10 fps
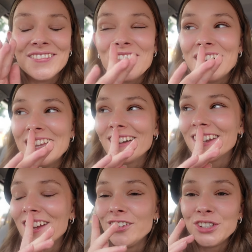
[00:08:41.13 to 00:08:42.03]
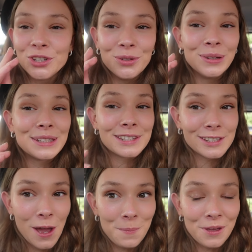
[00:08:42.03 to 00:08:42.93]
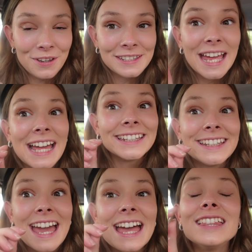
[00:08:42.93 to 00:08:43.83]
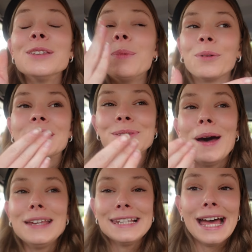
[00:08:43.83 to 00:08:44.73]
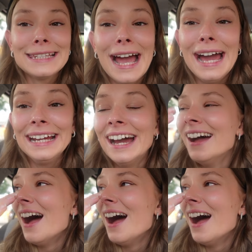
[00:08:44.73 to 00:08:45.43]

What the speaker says: We are gonna go to Starbucks and get the pumpkin spice latte.